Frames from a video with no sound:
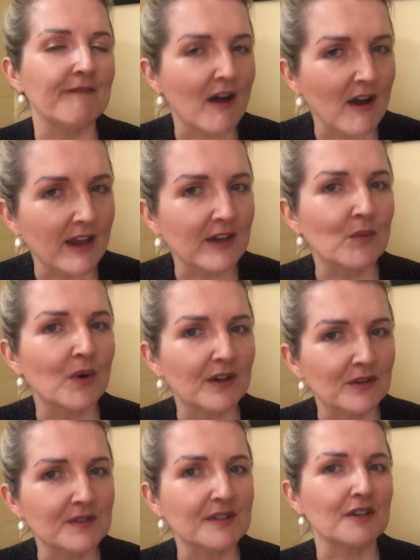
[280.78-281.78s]
find what
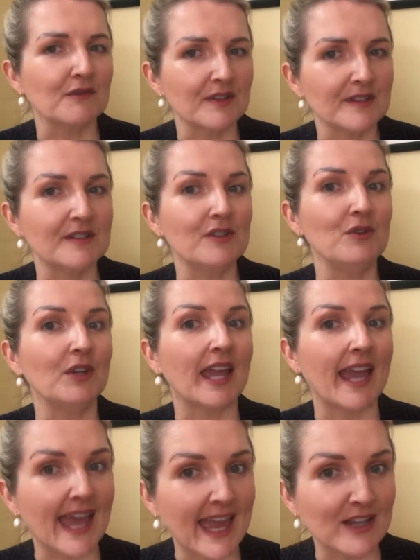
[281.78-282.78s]
else there is you
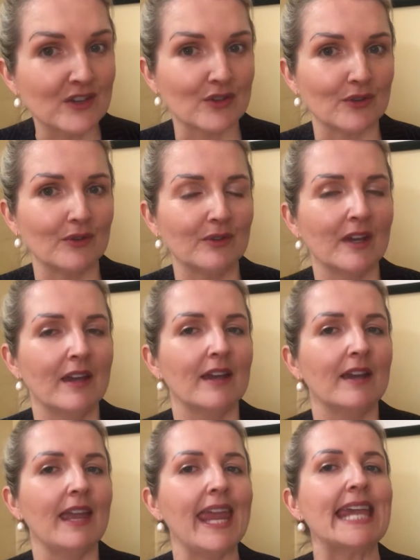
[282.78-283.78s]
can do.
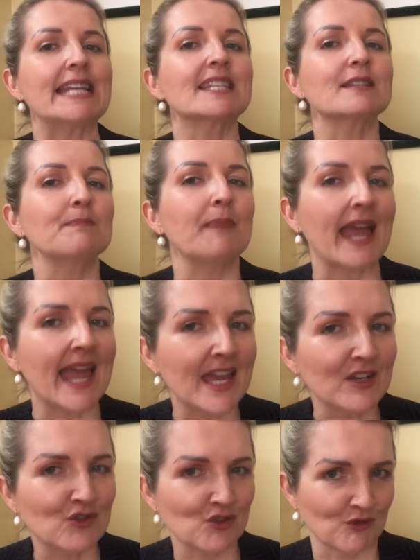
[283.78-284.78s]

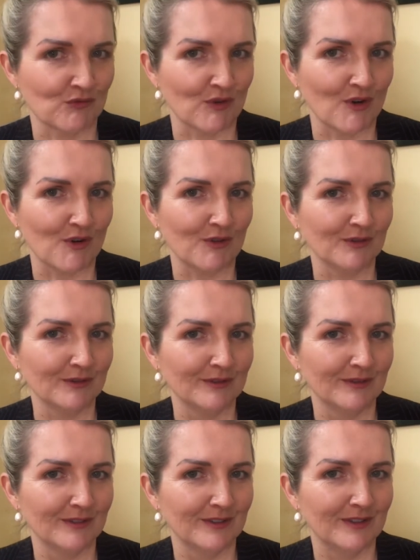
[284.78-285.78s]
Expand your role.
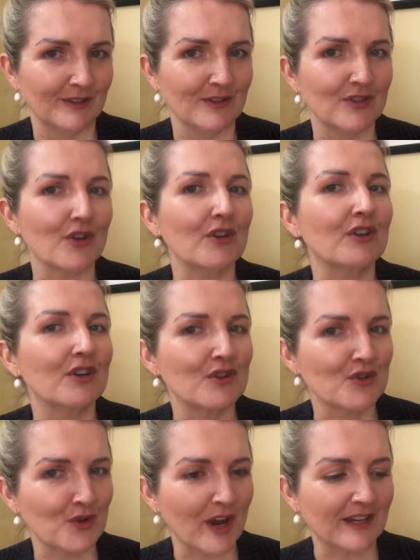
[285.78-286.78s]
Don't
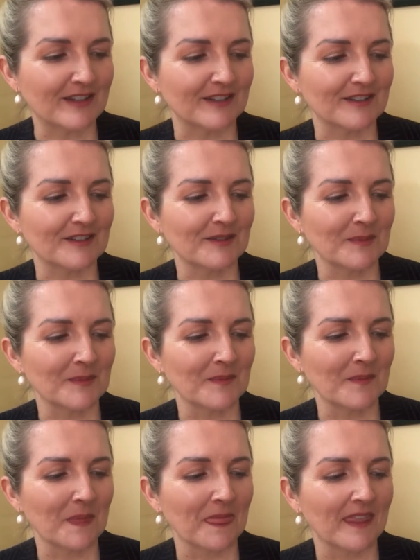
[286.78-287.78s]
contract it.
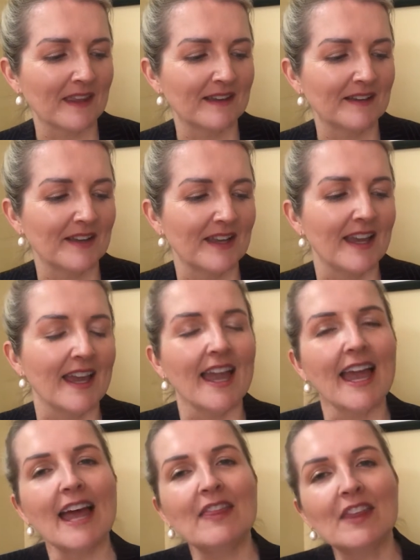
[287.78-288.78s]

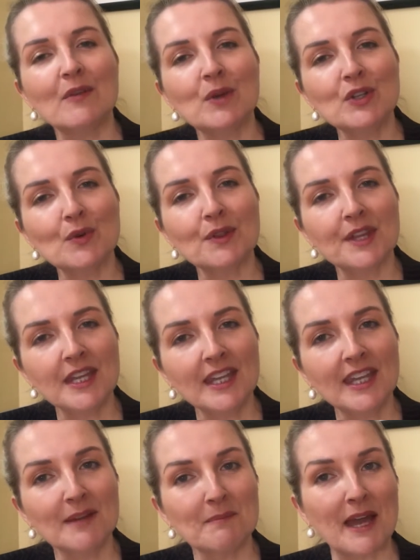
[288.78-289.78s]
And then when you're
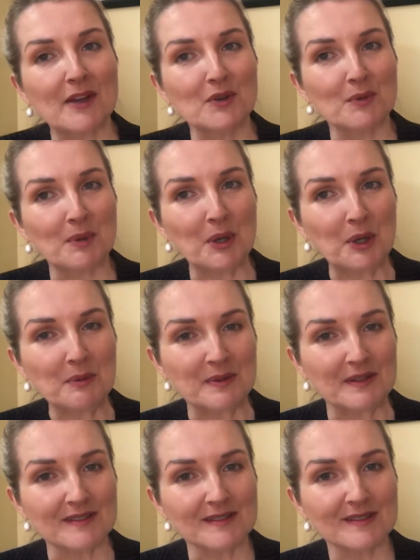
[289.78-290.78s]
thinking about your
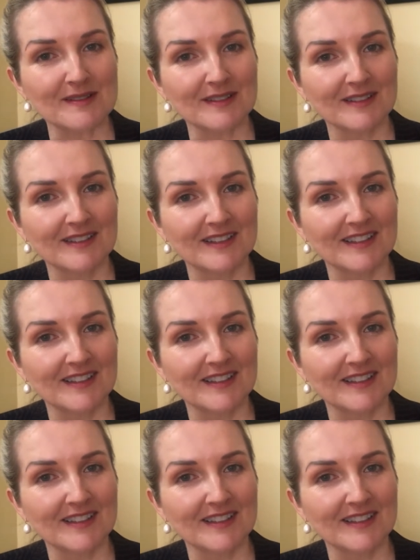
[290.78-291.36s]
purpose,